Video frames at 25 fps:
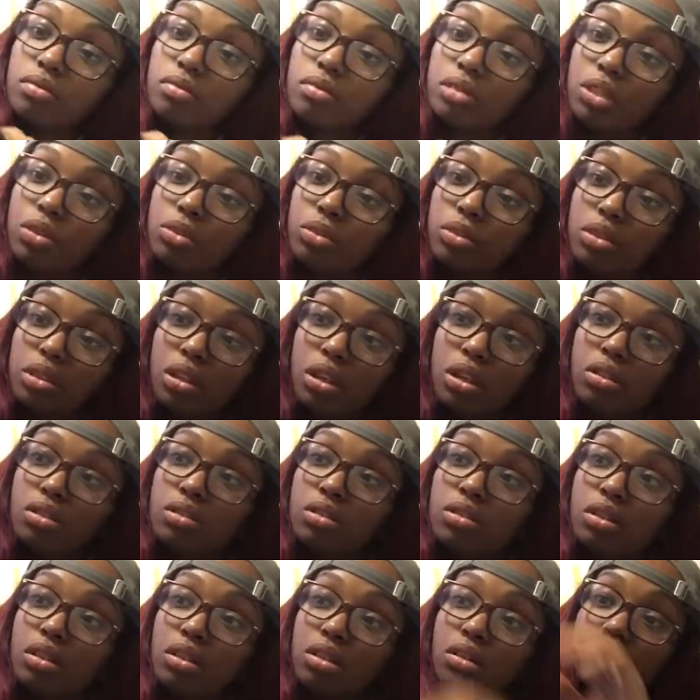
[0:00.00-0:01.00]
This one's
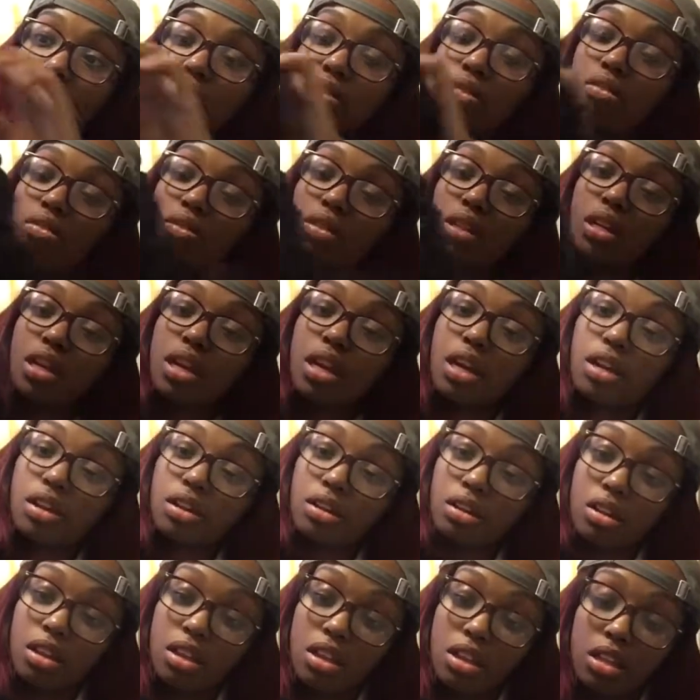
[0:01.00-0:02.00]
also,
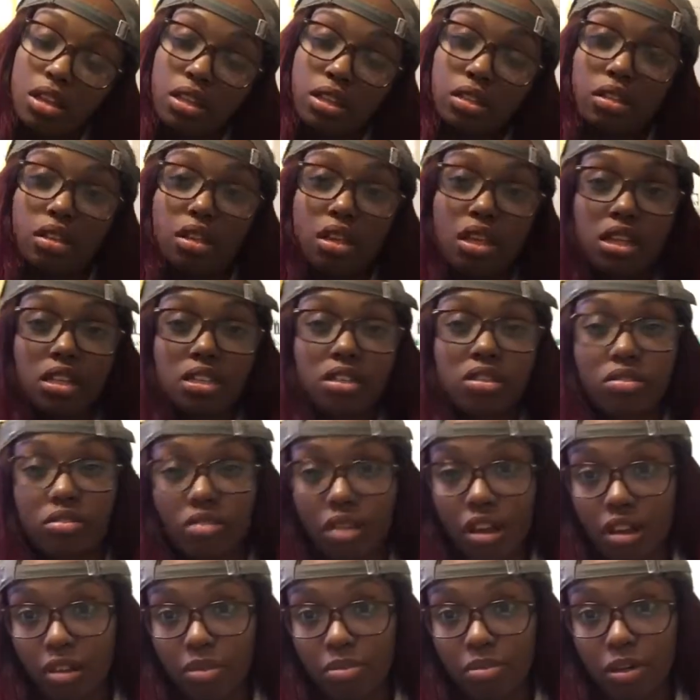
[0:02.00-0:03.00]
it's
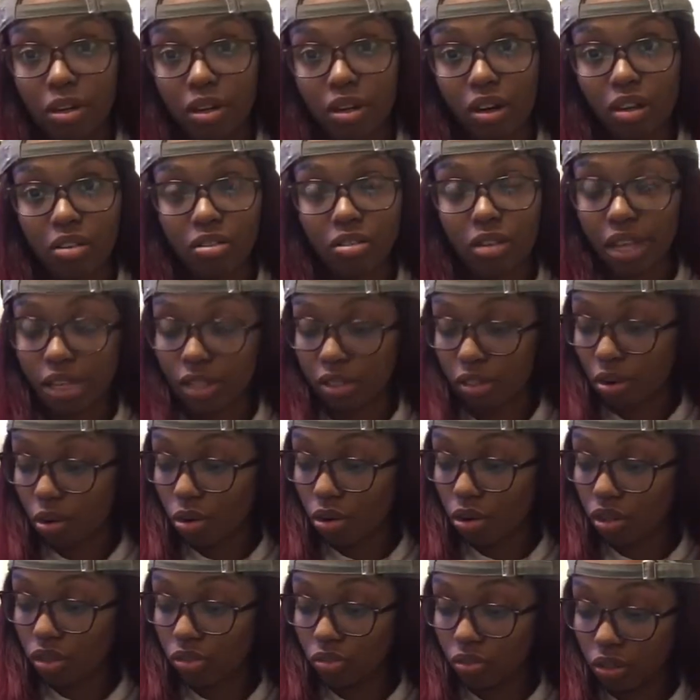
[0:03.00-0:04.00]
soft, but it also has a
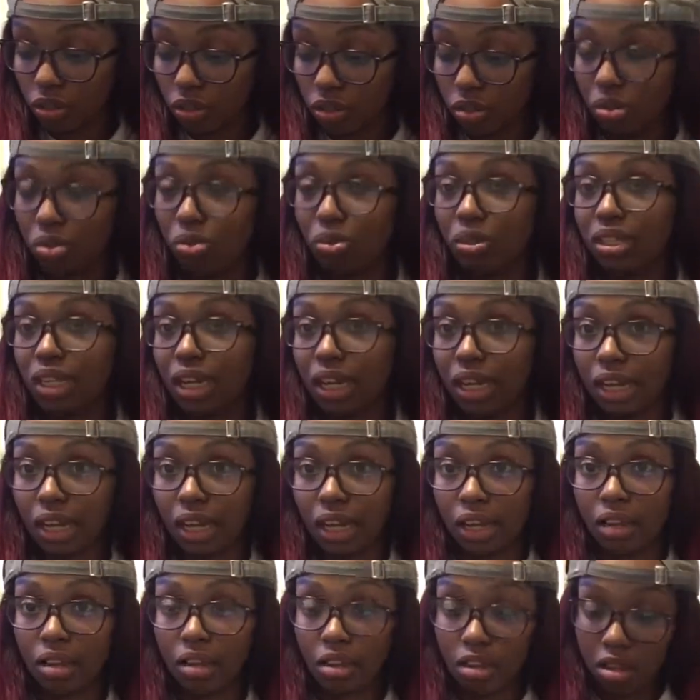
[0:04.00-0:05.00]
coarse feel to it, which I
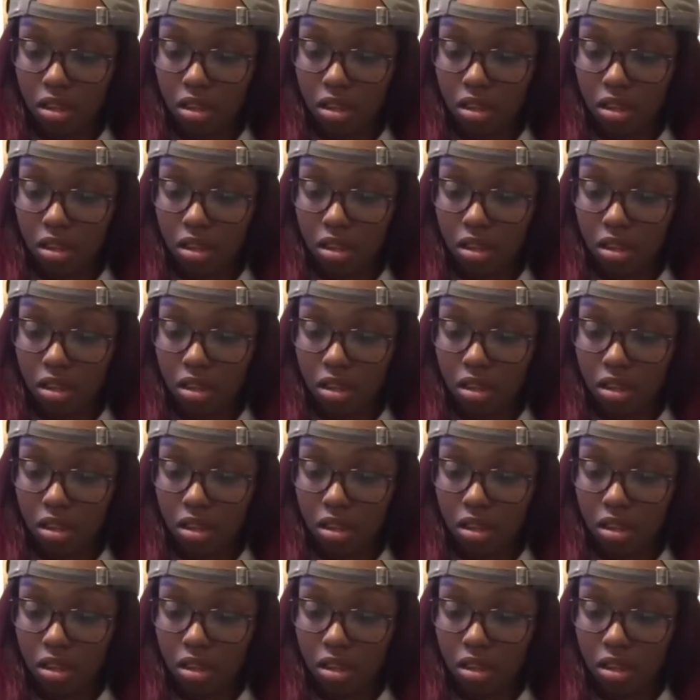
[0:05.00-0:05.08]
like.